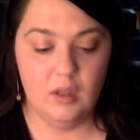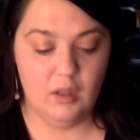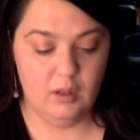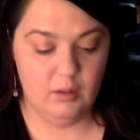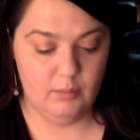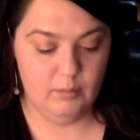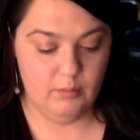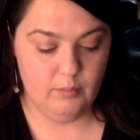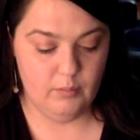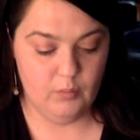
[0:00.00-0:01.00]

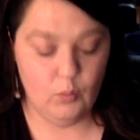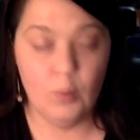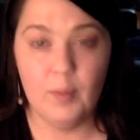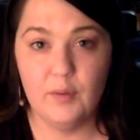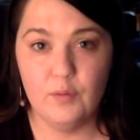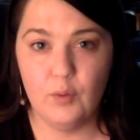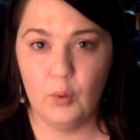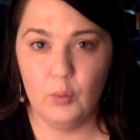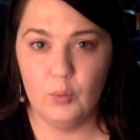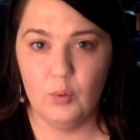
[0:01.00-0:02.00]
or my
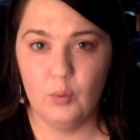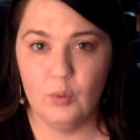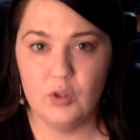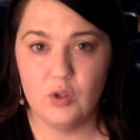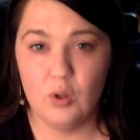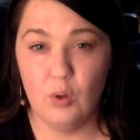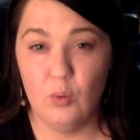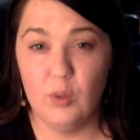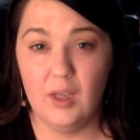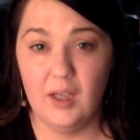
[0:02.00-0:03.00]
phone, which are
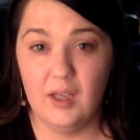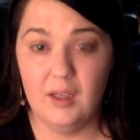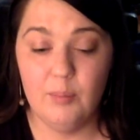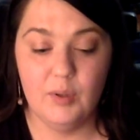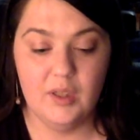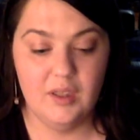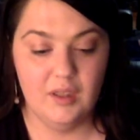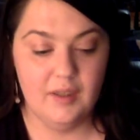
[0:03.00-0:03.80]
okay, but